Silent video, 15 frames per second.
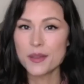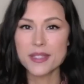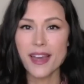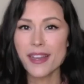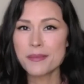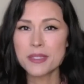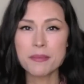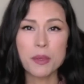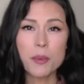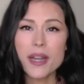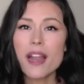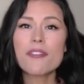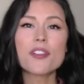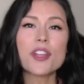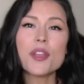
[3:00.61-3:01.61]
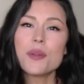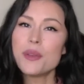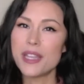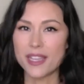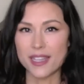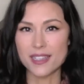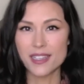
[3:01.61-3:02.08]
those items can be whatever you
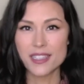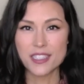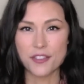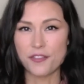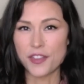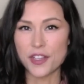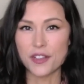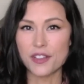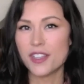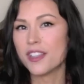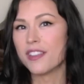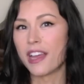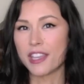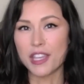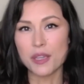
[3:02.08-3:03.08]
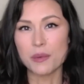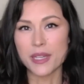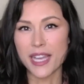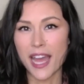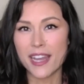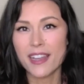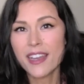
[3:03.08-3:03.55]
need to feel like you
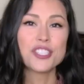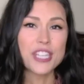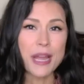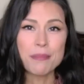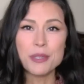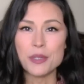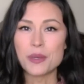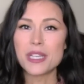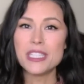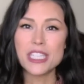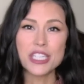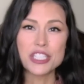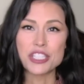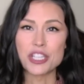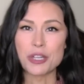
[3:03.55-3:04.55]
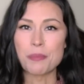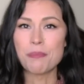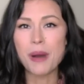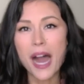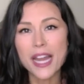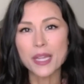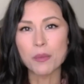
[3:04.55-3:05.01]
again. Shampoo, conditioner,
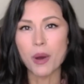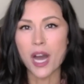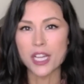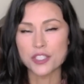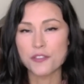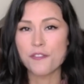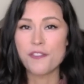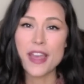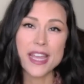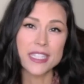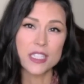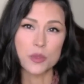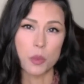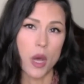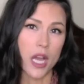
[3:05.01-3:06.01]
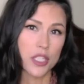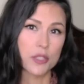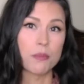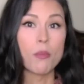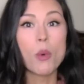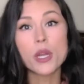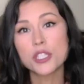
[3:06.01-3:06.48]
body wash, face
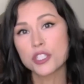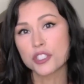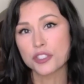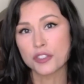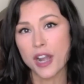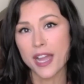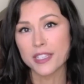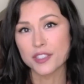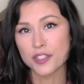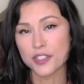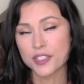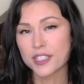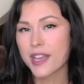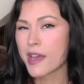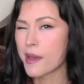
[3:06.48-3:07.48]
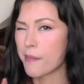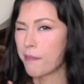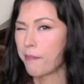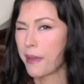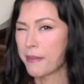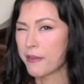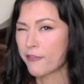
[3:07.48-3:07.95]
wash, moisturizers,
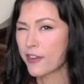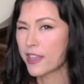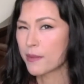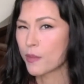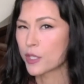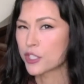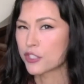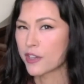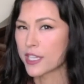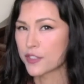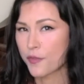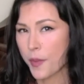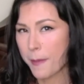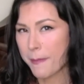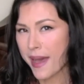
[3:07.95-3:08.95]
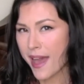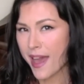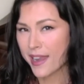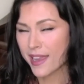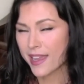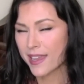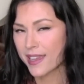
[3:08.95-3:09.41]
baby-friendly moisturizer for the
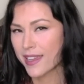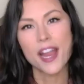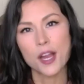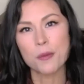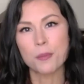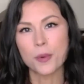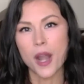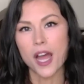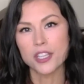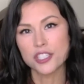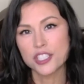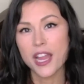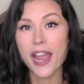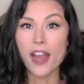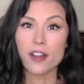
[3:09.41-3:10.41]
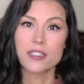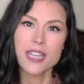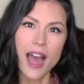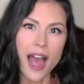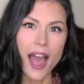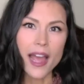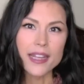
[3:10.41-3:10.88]
body, hairbrush, hair
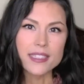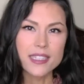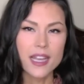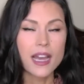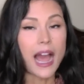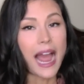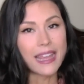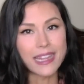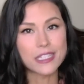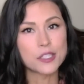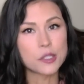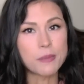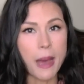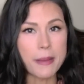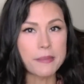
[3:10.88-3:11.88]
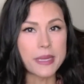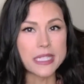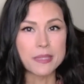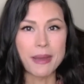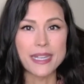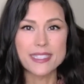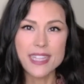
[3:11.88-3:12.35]
ties. I like to use bobby
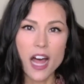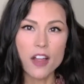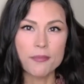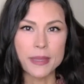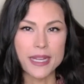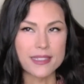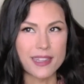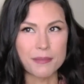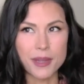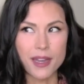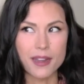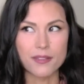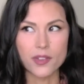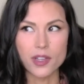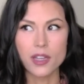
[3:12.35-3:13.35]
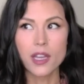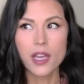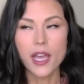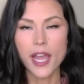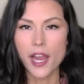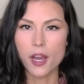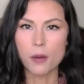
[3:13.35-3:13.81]
pins myself because I'm kind of a
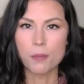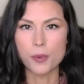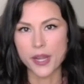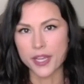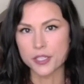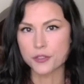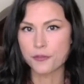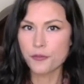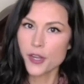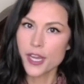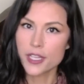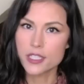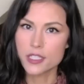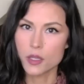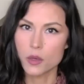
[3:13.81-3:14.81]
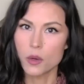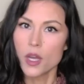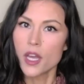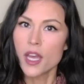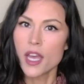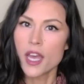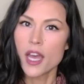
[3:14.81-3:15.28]
hair breakage freak, so
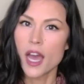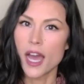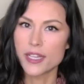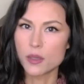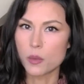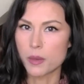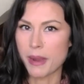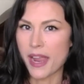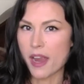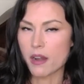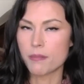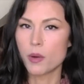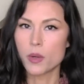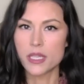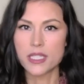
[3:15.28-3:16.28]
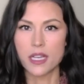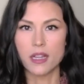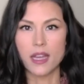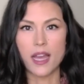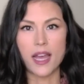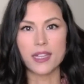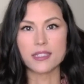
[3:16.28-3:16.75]
I don't wear my hair in
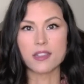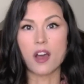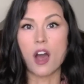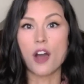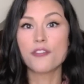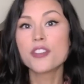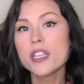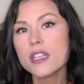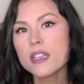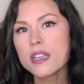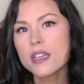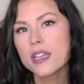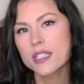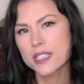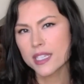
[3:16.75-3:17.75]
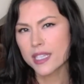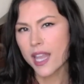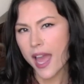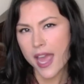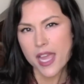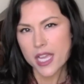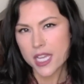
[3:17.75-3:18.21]
ponytail as often as I'd
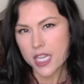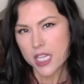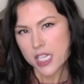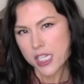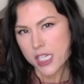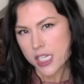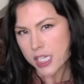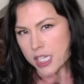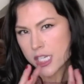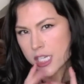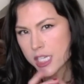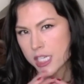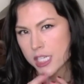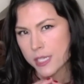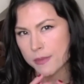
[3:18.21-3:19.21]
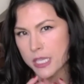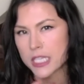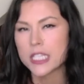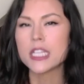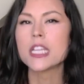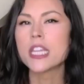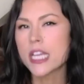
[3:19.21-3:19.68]
like.
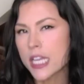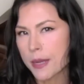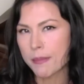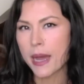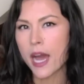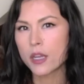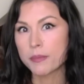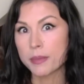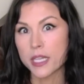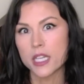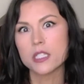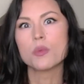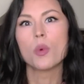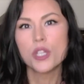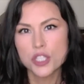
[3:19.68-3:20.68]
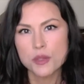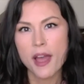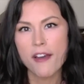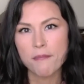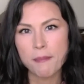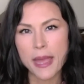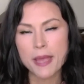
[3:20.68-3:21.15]
Something to think about, because once you
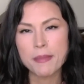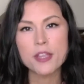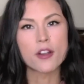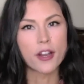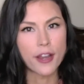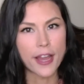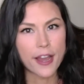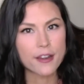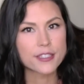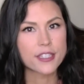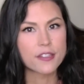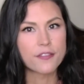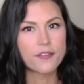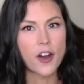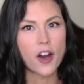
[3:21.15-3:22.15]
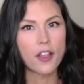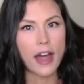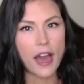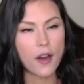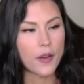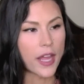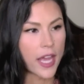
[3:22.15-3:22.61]
have a baby, your hair's gonna fall
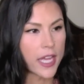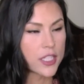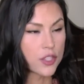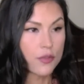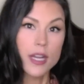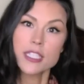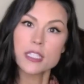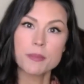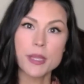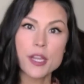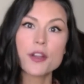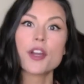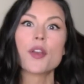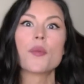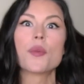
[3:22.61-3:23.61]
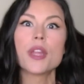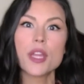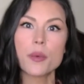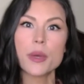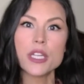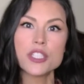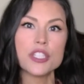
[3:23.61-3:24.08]
out, and trust me, you're gonna
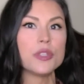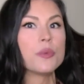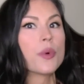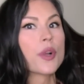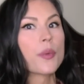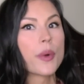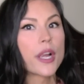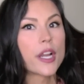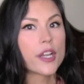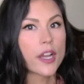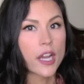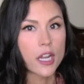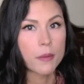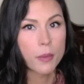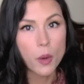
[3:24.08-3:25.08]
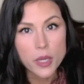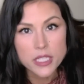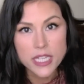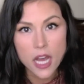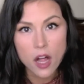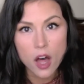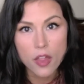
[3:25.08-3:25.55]
really wish you weren't wearing your hair in a
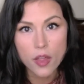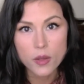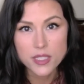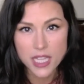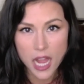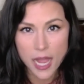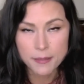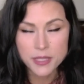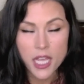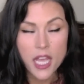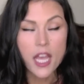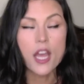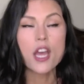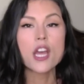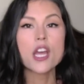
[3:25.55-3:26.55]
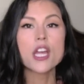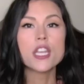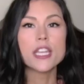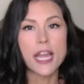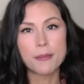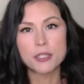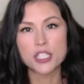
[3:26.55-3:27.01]
ponytail all those times,
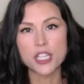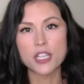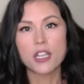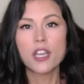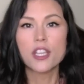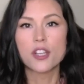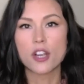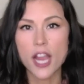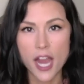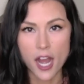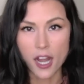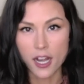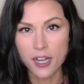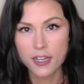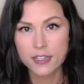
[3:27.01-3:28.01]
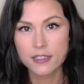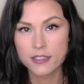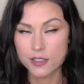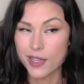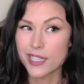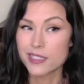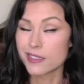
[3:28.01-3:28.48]
damaging your hair.
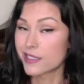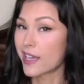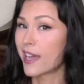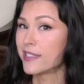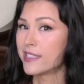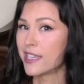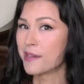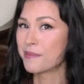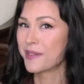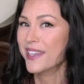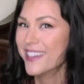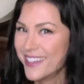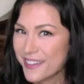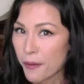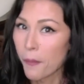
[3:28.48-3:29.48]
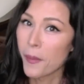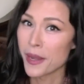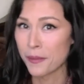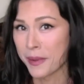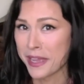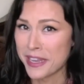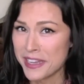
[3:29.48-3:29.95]
So that's a side tip.
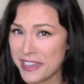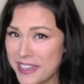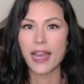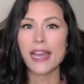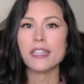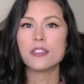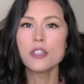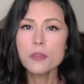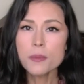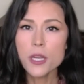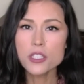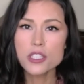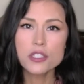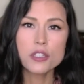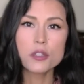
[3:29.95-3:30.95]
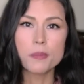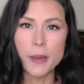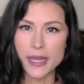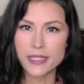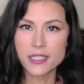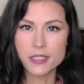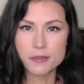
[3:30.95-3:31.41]
Win-win. And toothbrush and
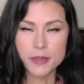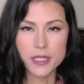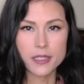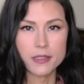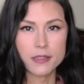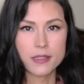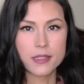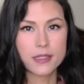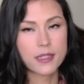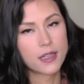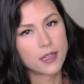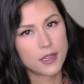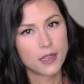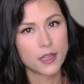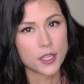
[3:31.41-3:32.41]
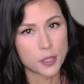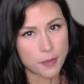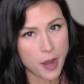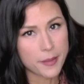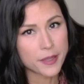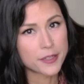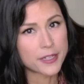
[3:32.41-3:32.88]
toothpaste, because you're
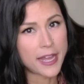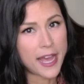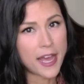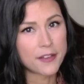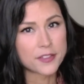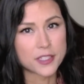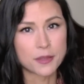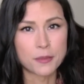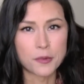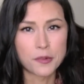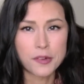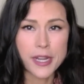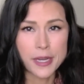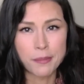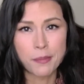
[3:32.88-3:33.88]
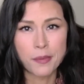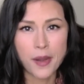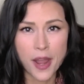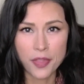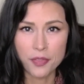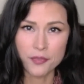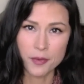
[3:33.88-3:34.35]
probably gonna have some rank
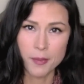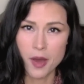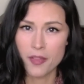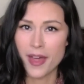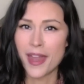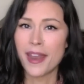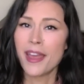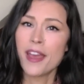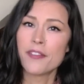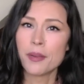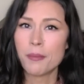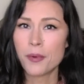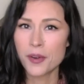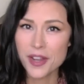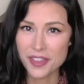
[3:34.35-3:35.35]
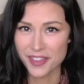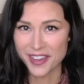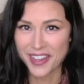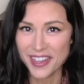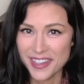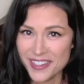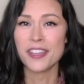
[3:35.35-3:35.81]
breath from all that heavy
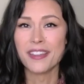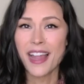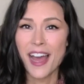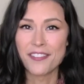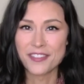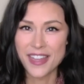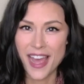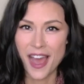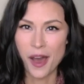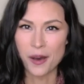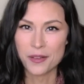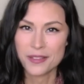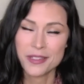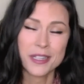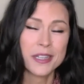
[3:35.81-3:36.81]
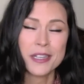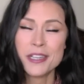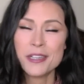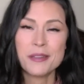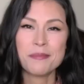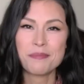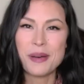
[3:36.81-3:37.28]
breathing. You laugh now,
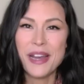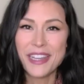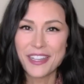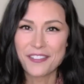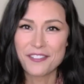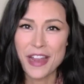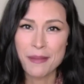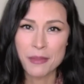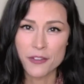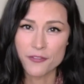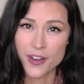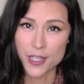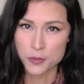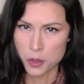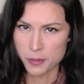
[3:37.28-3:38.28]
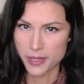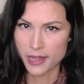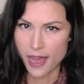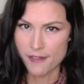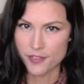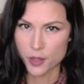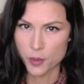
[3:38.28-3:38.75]
but your family and friends won't be
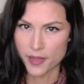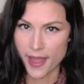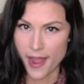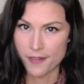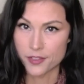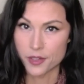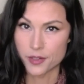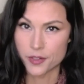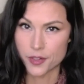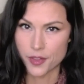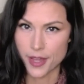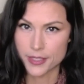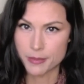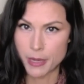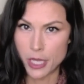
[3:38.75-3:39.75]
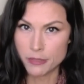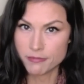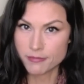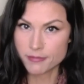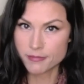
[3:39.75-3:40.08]
laughing when they have to endure that smell.